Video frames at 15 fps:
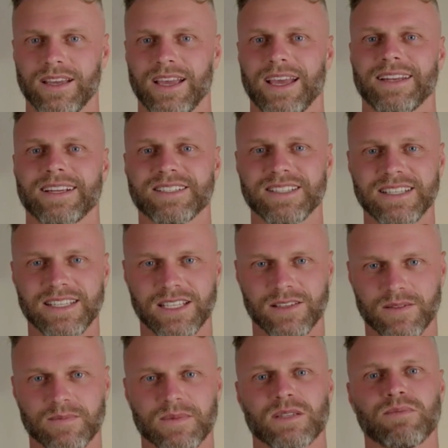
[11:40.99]
And actually give
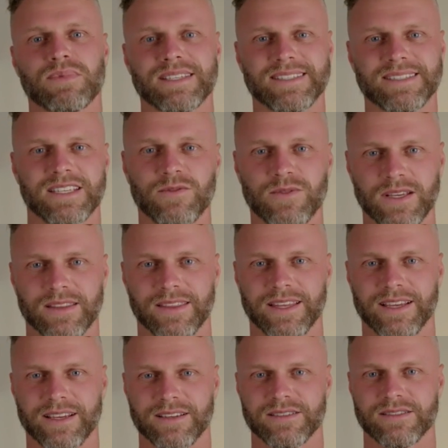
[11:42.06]
them specific
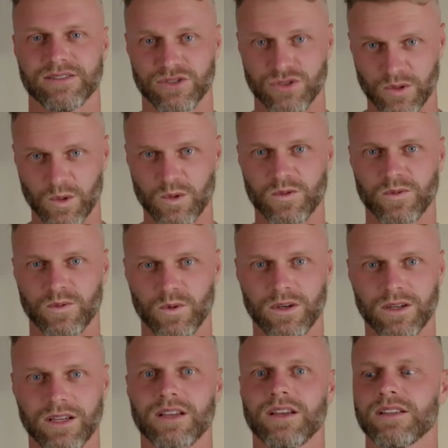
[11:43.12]
things to look for,
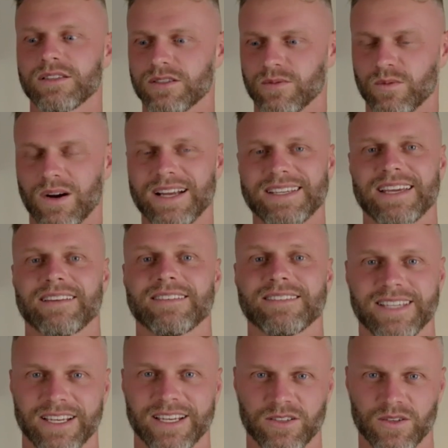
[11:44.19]
to write down and
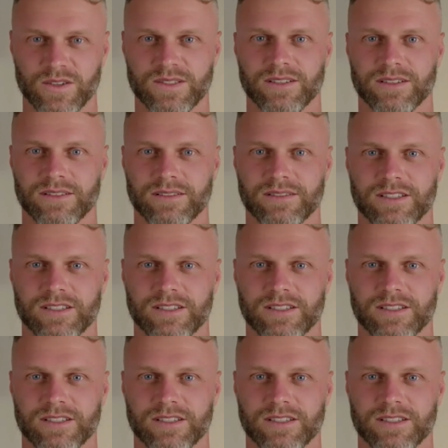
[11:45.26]
take notes on.